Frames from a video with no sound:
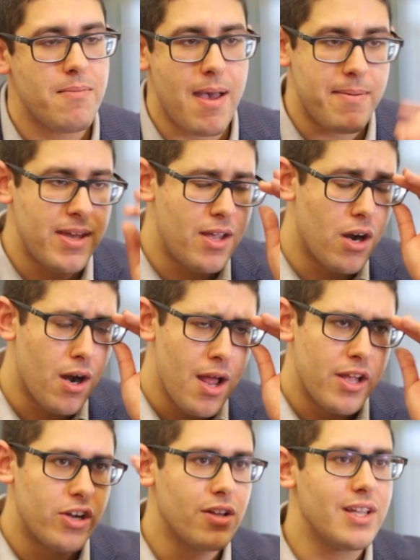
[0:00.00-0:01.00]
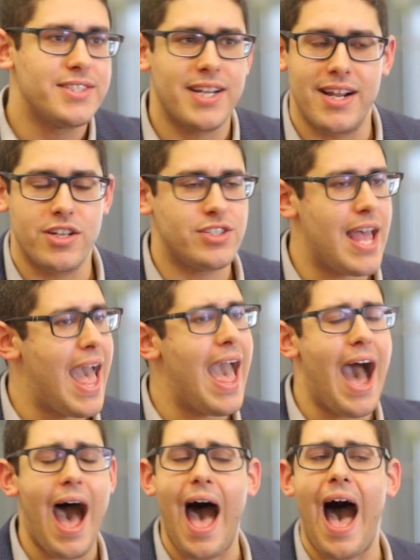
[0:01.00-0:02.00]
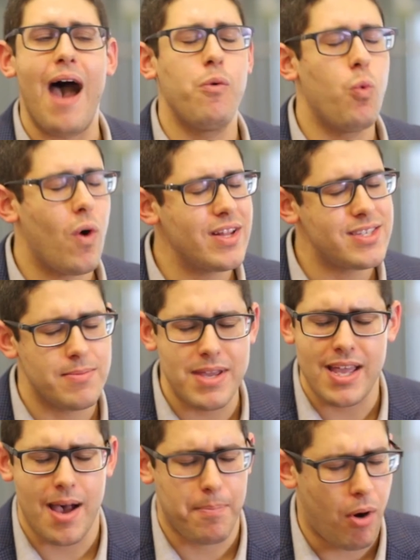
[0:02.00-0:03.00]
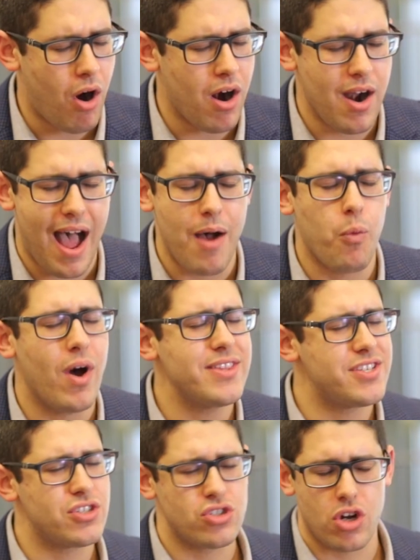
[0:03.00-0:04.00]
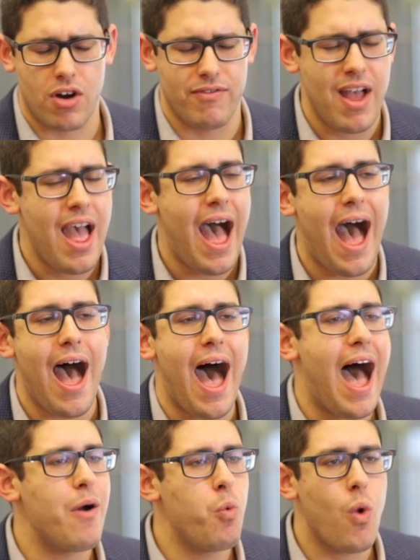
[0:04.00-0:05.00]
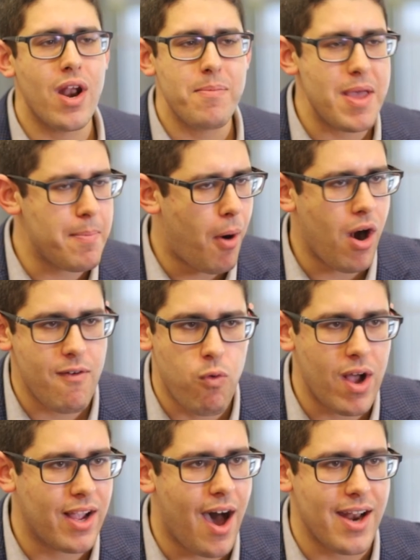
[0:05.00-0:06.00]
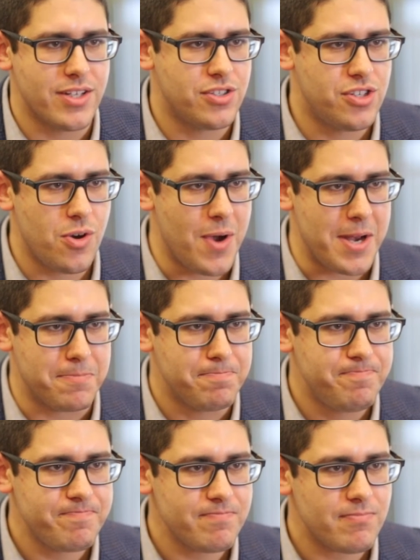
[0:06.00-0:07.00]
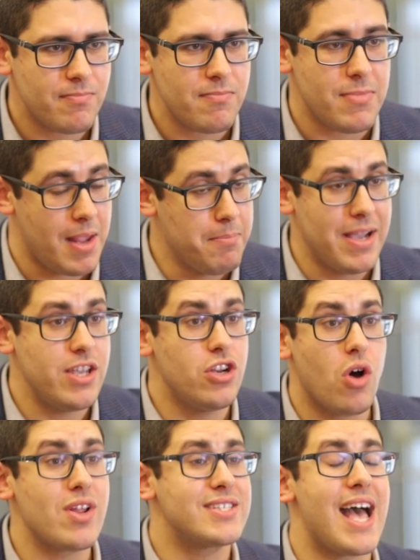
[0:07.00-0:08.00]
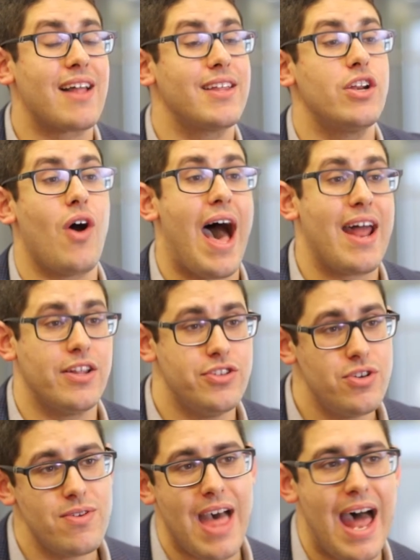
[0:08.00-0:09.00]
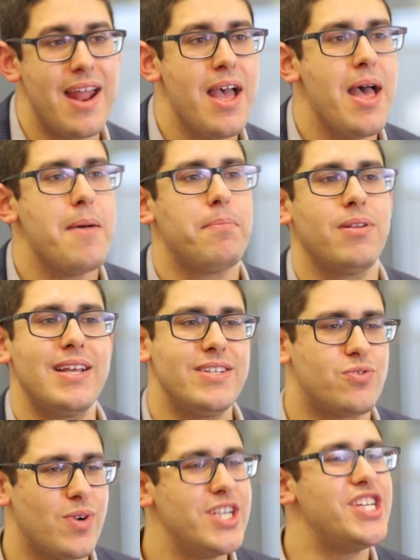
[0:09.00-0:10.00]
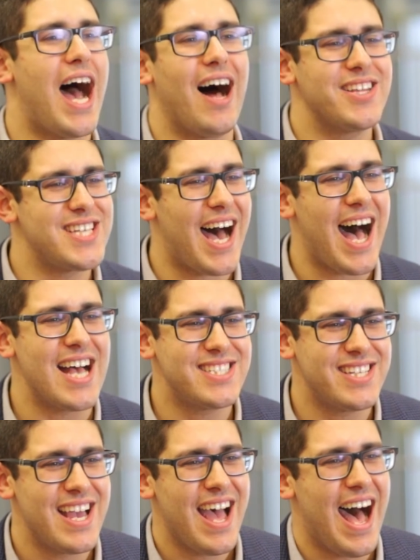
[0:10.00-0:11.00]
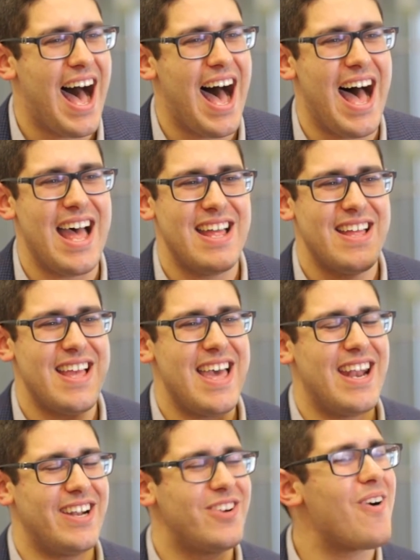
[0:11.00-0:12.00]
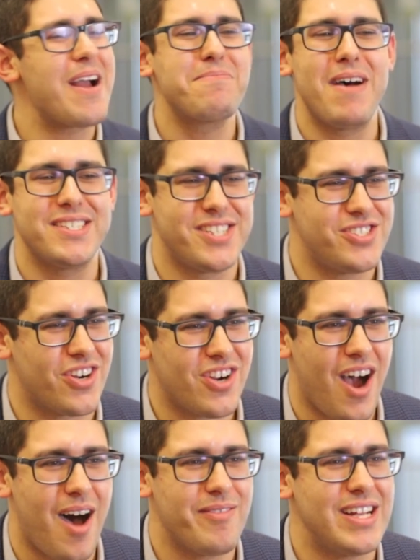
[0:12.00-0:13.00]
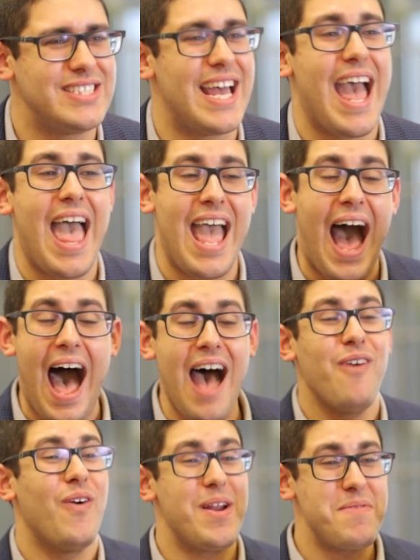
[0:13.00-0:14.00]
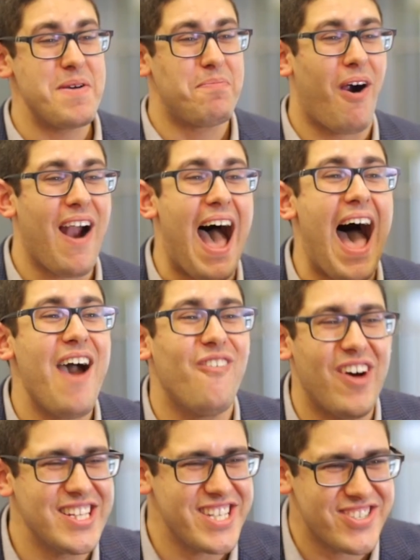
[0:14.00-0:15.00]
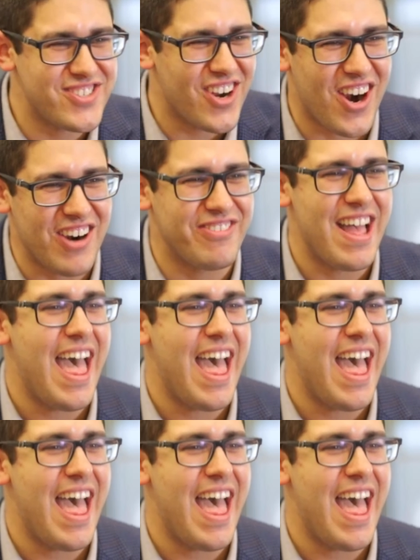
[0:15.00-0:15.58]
Maybe you're listening and you say, hey, I want to be a part. I want to serve. I want to be a part of what God is doing. But you don't exactly know how to do that. Please reach out to us in a direct message or comment. Say, hey, I want to be a part. I want to serve.